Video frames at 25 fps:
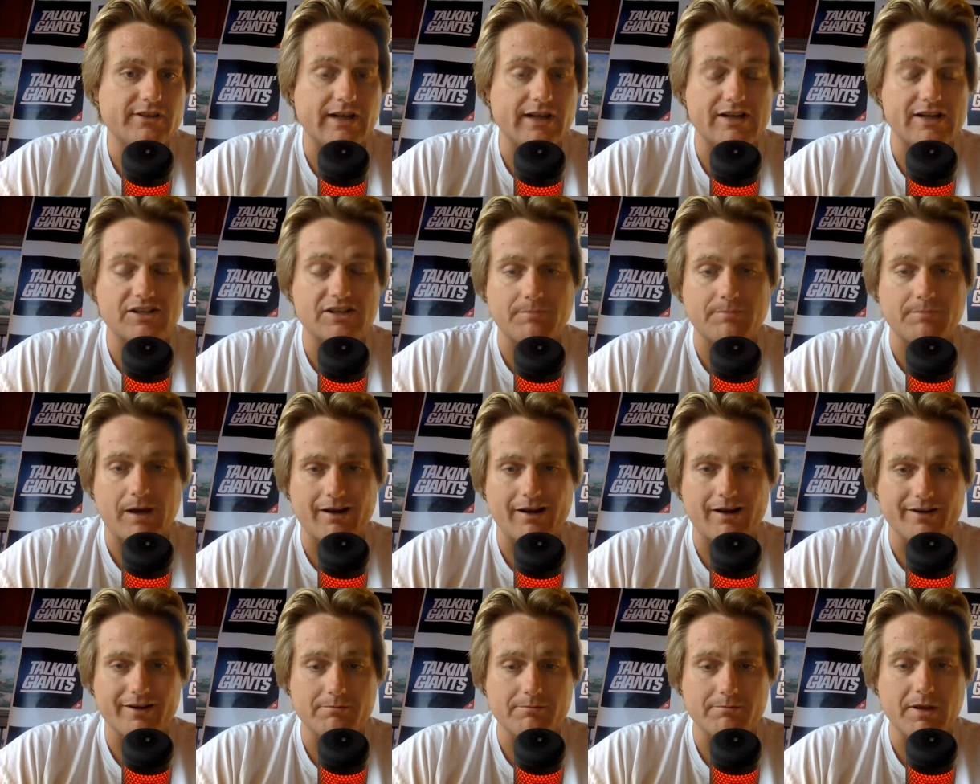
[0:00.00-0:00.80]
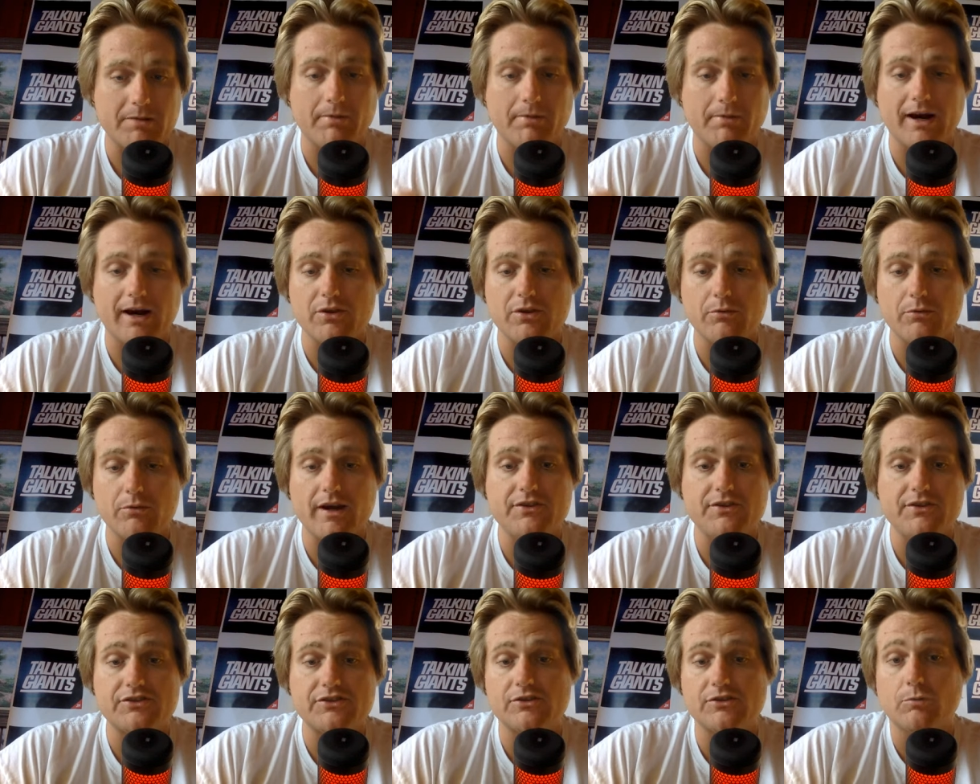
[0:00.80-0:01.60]
inspired him. And by the way,
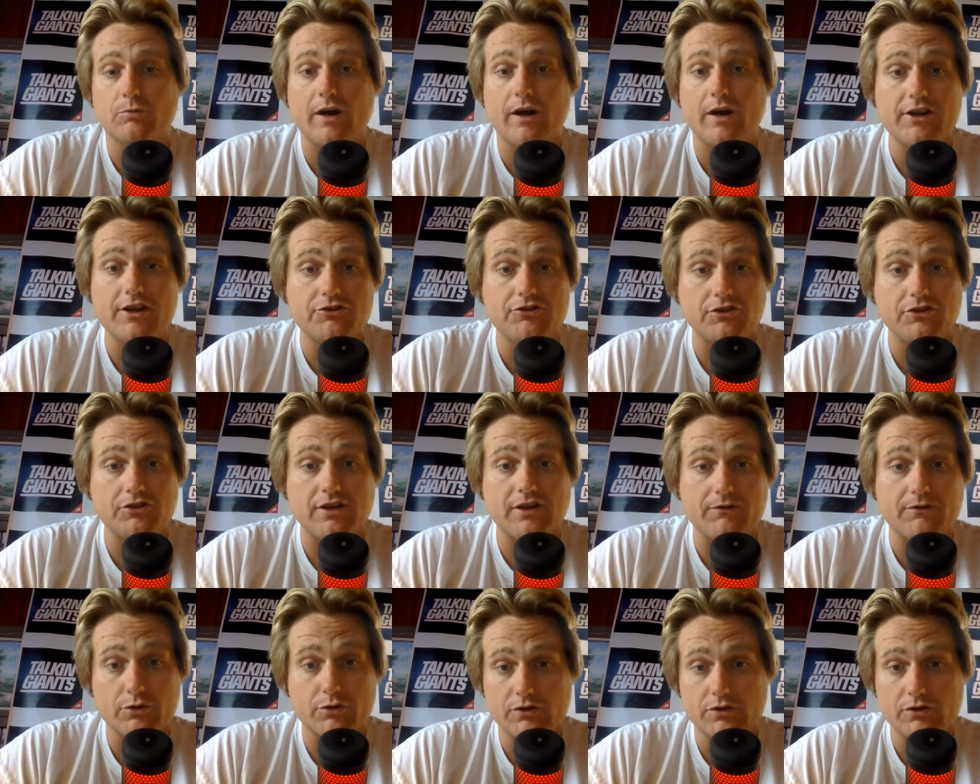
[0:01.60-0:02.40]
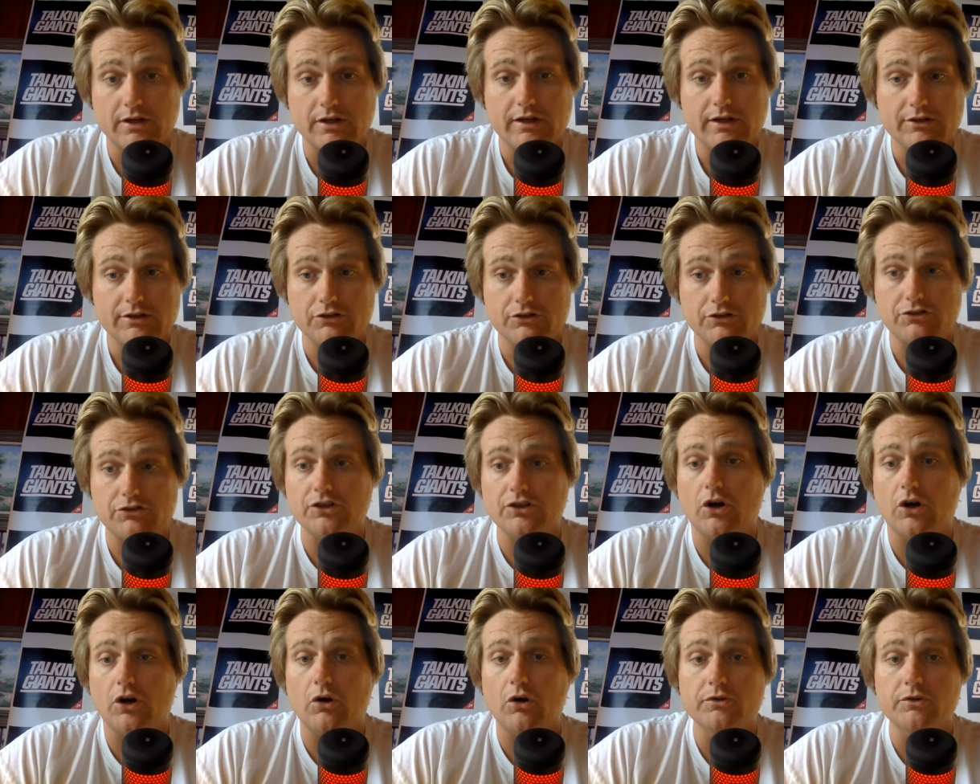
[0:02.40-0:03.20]
this is why you should never. You should
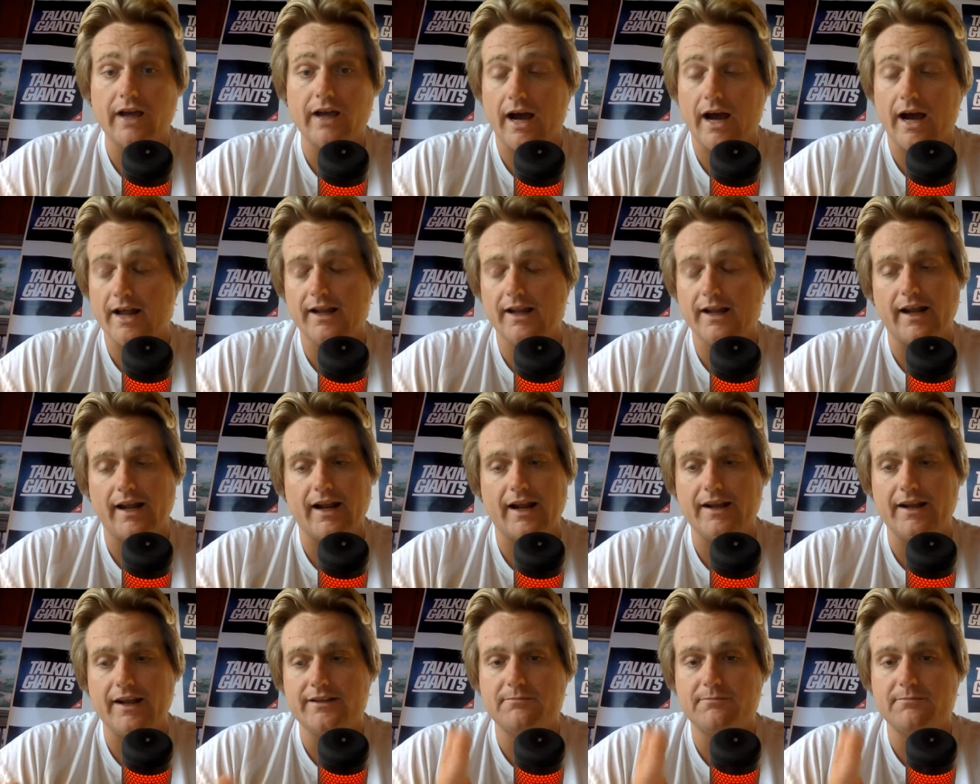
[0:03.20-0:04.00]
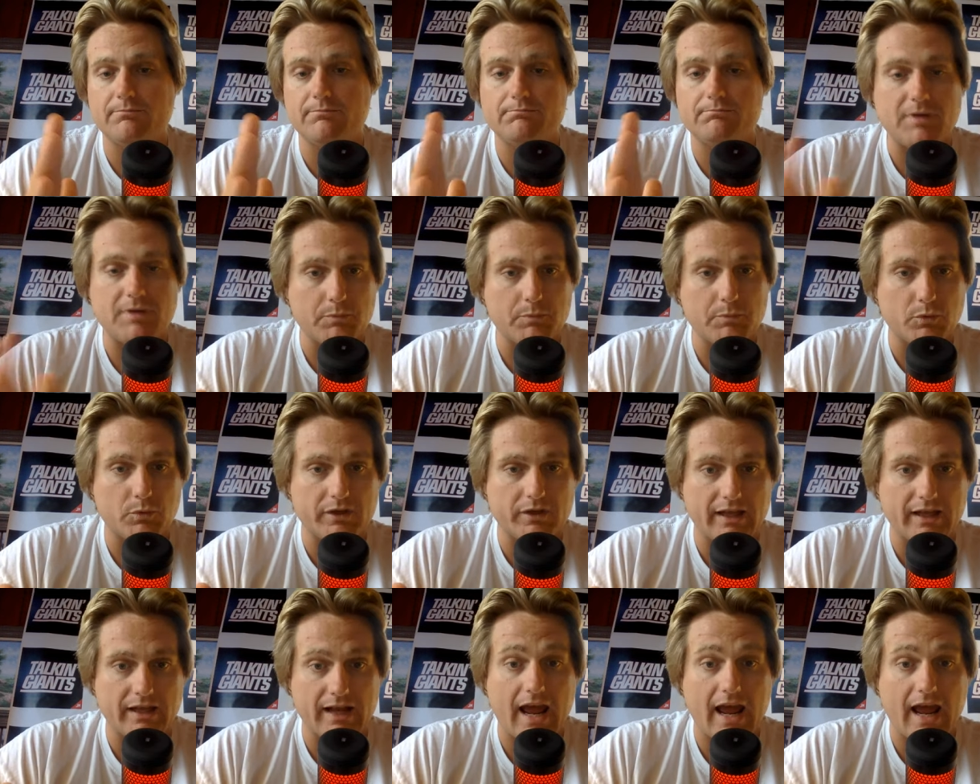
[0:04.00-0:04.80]
only. I, and I people
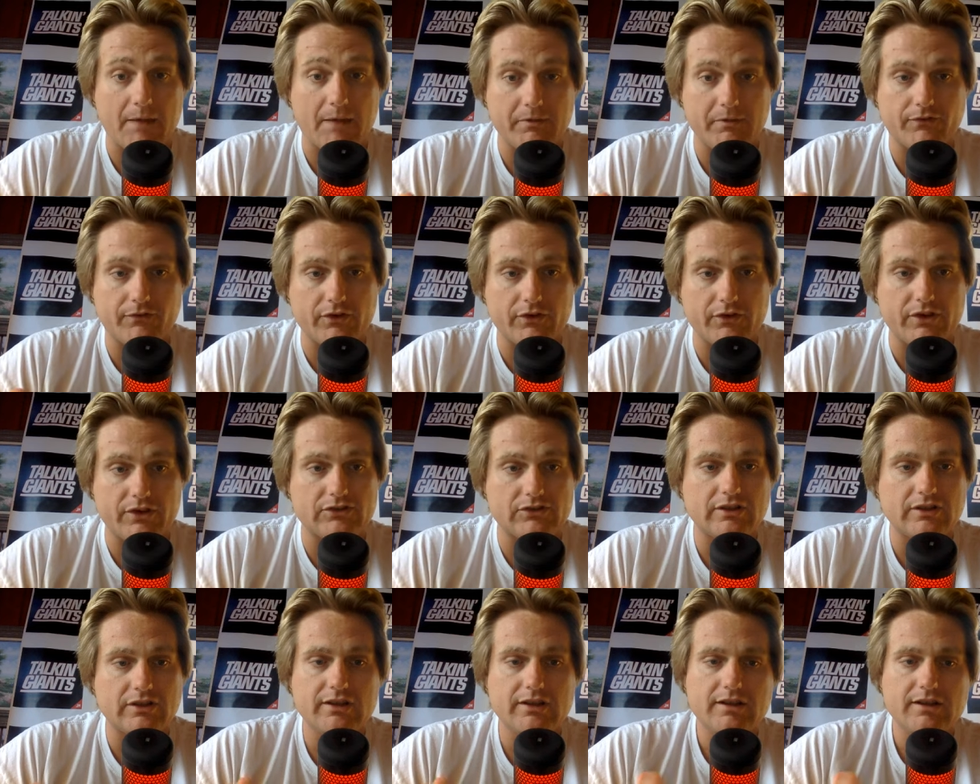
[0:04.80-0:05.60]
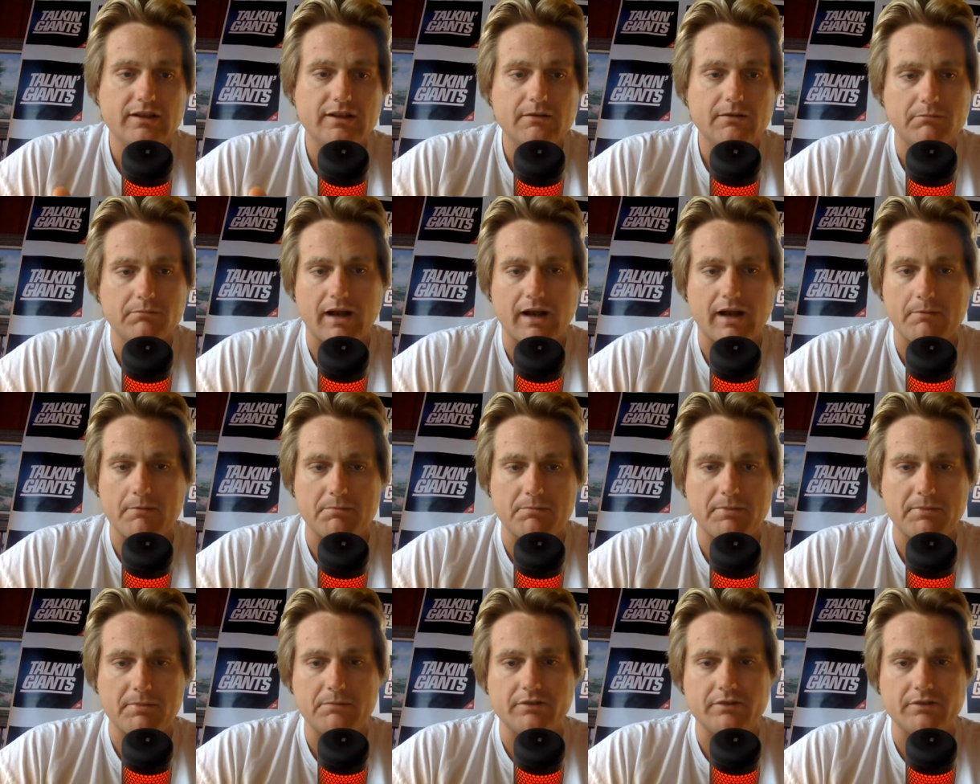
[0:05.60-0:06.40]
get at me for this, but I'm a
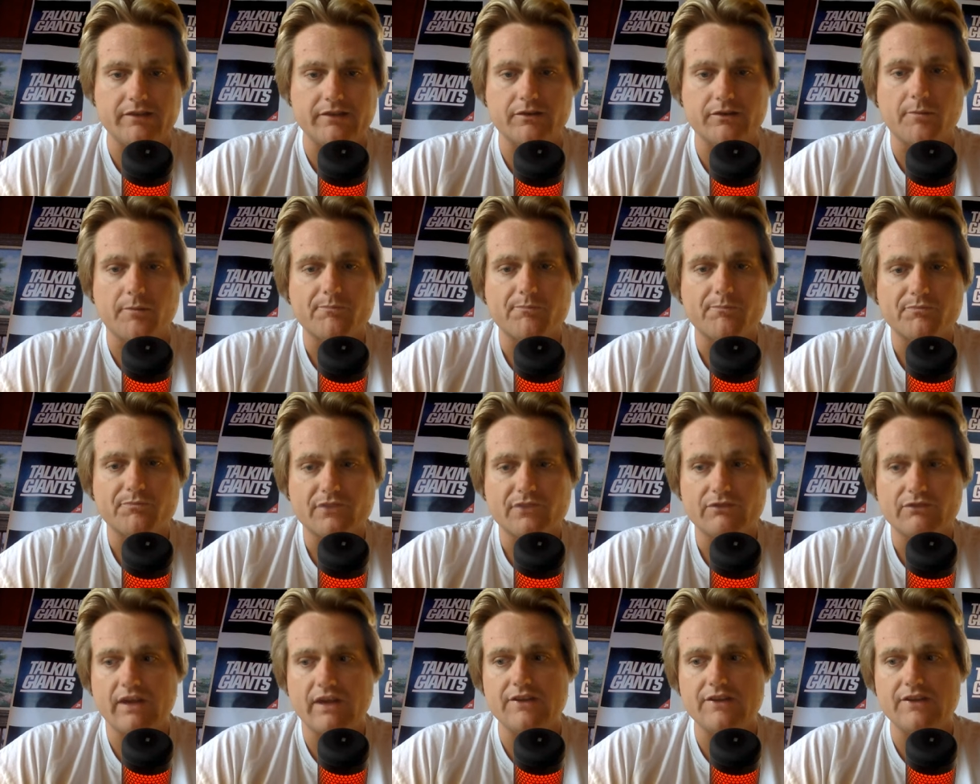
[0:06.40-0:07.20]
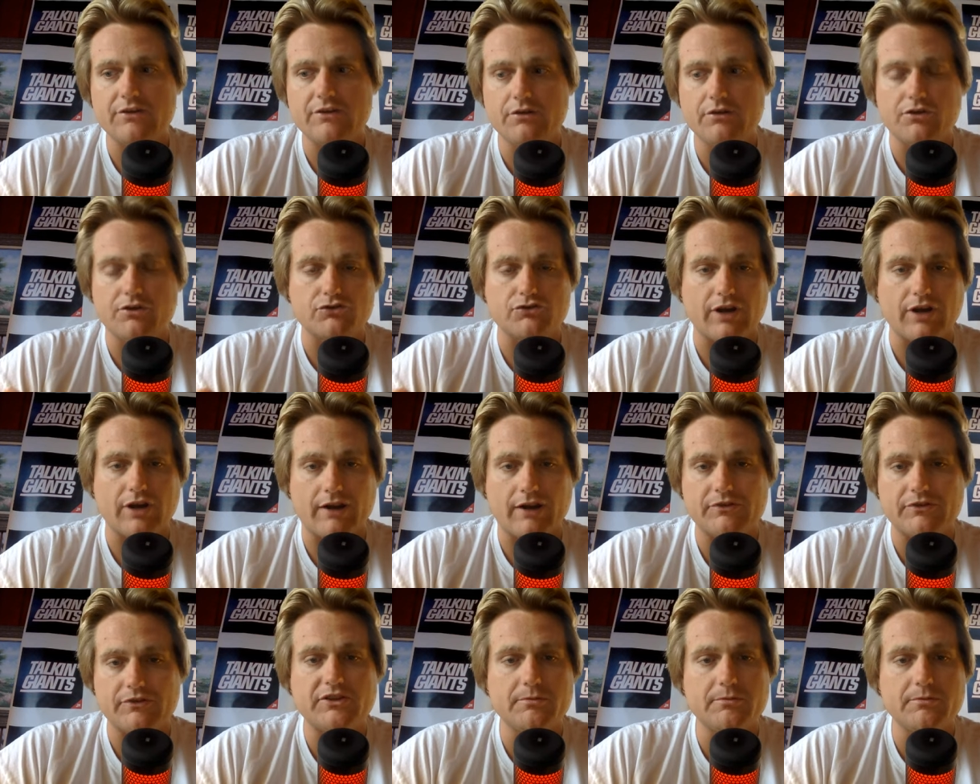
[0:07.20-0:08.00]
big believer that you either draft
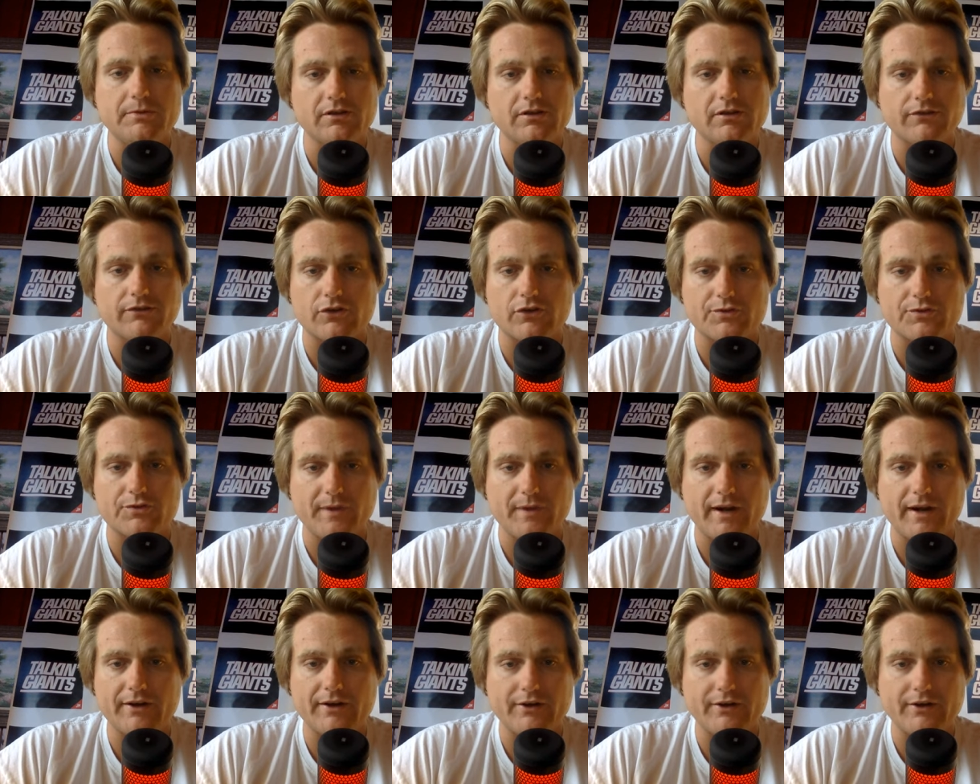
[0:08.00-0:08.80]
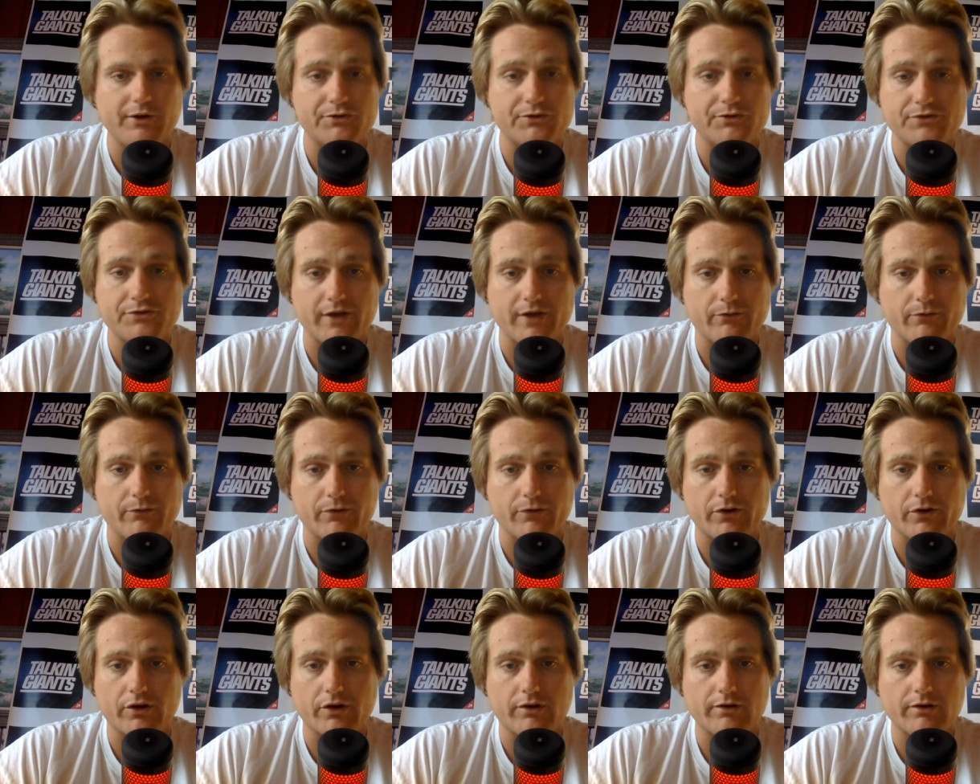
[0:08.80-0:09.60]
a QB in the first round or you don't draft one at
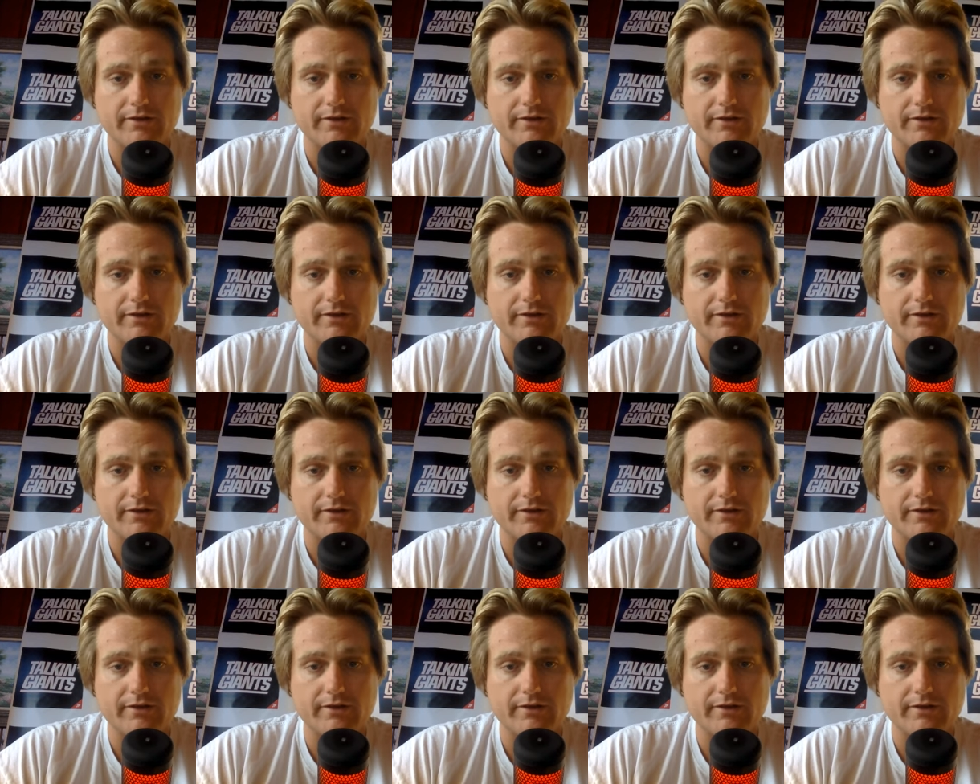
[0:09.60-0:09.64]
all